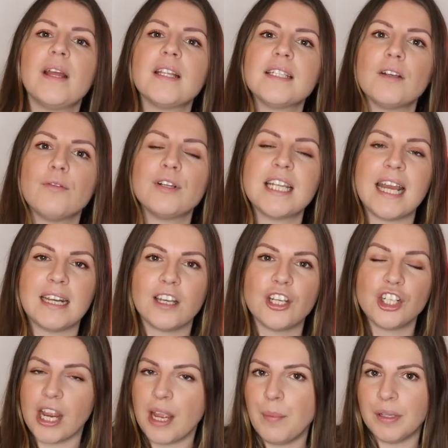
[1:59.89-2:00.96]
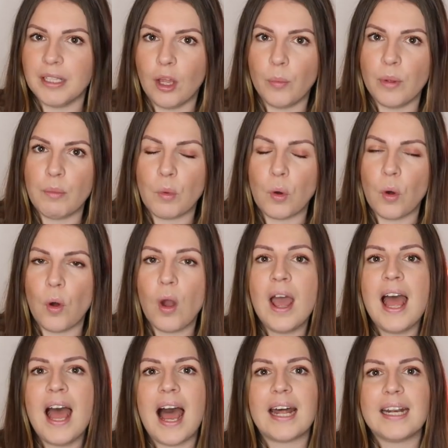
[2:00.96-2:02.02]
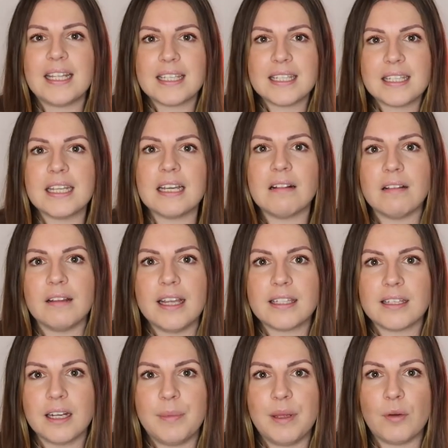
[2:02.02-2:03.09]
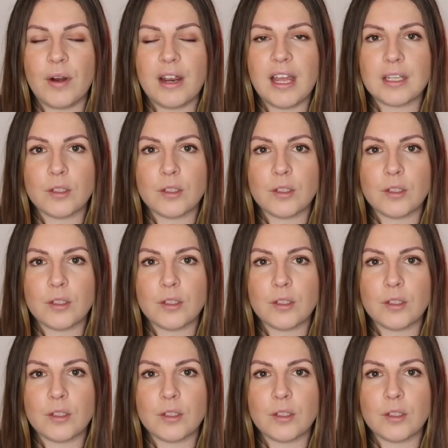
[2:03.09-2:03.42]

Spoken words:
it to retain its shape a little bit more, and it still is going to be great